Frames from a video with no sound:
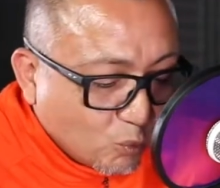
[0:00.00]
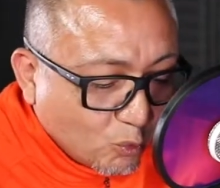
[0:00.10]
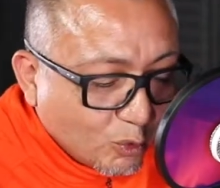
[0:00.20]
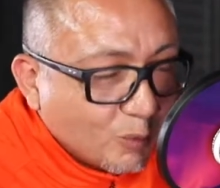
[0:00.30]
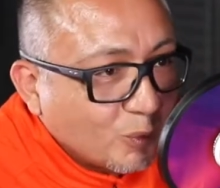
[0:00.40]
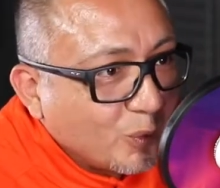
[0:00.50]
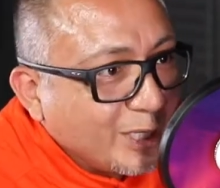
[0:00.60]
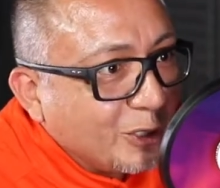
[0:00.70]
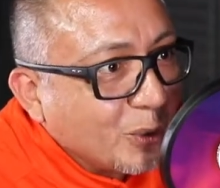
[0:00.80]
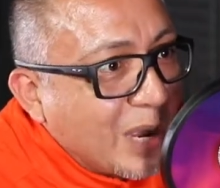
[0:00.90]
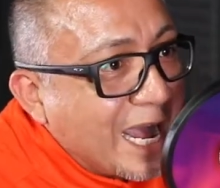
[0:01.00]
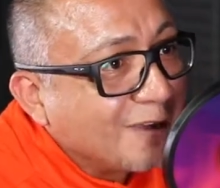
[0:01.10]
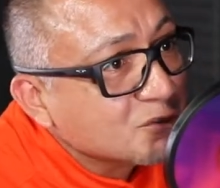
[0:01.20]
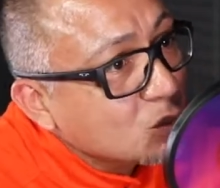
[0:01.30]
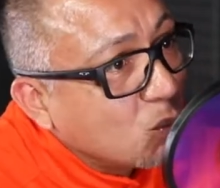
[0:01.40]
We do
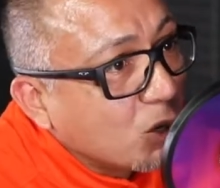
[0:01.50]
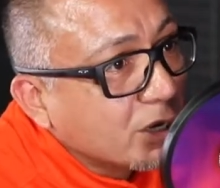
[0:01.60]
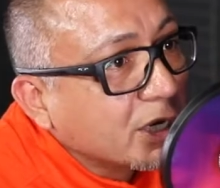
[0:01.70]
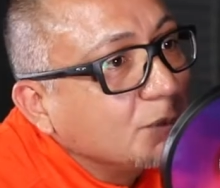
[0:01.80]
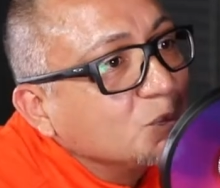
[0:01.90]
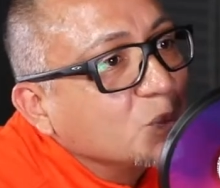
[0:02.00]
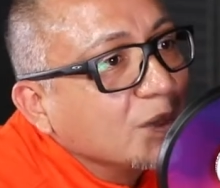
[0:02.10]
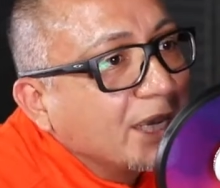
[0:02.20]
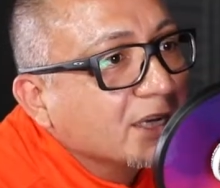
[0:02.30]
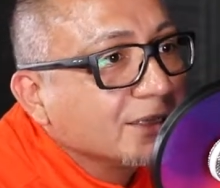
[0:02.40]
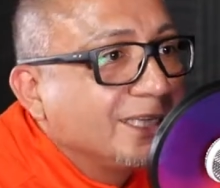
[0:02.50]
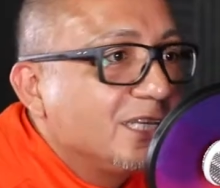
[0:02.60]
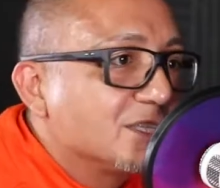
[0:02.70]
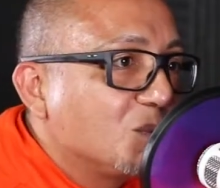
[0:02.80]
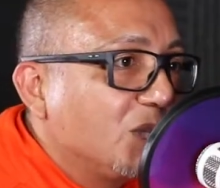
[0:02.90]
have some work that
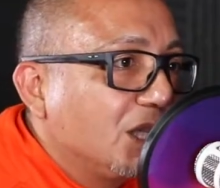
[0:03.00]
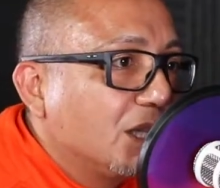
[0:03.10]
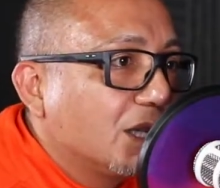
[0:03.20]
needs to be